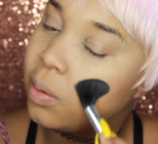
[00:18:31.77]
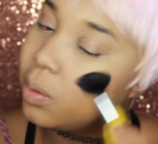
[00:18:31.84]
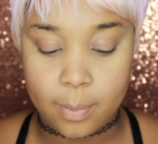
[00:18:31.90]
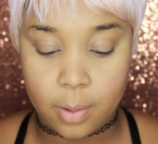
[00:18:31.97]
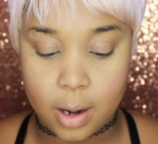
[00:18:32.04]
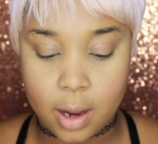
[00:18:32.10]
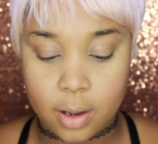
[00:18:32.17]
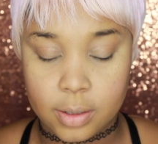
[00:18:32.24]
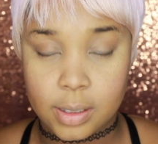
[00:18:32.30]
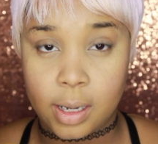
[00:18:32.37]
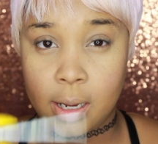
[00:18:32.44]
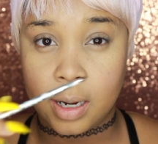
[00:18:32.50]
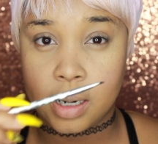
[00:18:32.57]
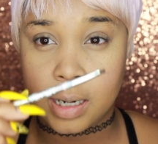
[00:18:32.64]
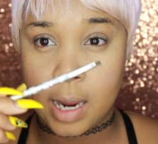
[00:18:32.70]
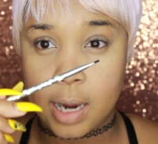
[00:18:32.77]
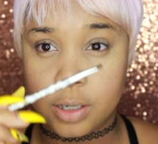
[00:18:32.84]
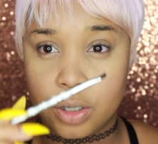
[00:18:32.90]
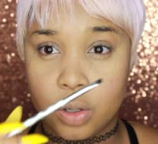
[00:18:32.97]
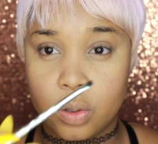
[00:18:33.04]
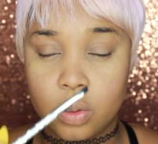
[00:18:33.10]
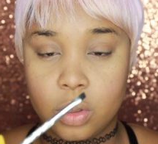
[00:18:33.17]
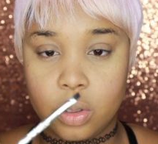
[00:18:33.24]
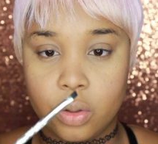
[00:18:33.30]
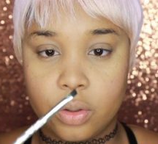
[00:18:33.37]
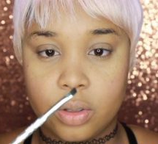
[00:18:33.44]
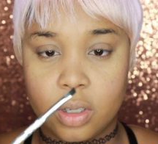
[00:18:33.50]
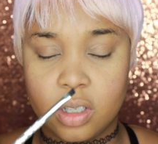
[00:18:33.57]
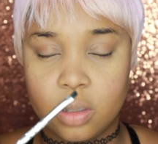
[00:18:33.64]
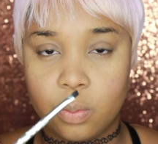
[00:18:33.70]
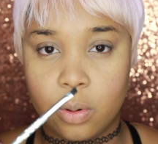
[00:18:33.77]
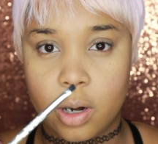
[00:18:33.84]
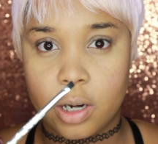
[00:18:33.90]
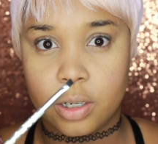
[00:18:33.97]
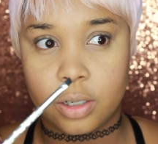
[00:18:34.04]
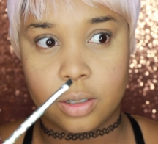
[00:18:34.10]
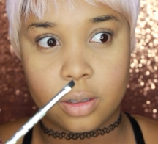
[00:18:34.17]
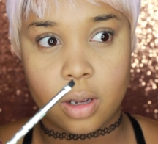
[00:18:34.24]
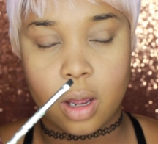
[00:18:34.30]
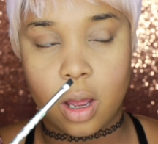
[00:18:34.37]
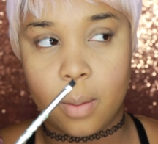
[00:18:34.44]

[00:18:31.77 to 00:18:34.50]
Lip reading: Eyebrows, and I chose to use this brush